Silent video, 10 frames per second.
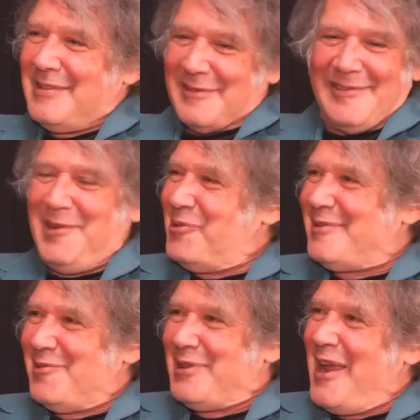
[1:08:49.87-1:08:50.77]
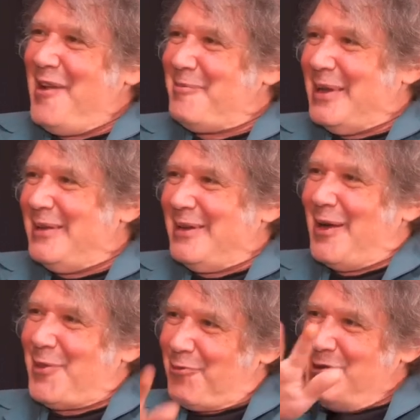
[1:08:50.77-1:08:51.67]
the sequence you gave me, you
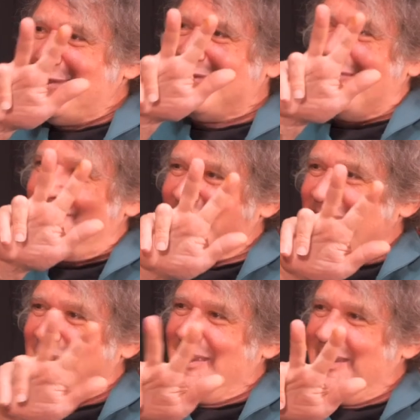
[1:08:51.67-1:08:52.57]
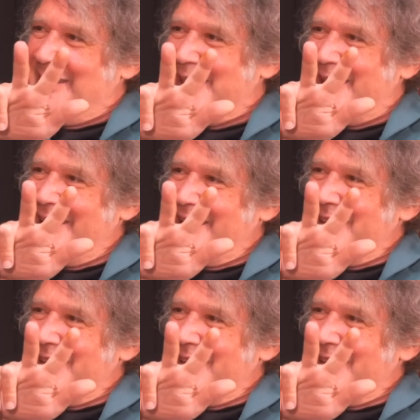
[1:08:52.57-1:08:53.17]
got three songs in E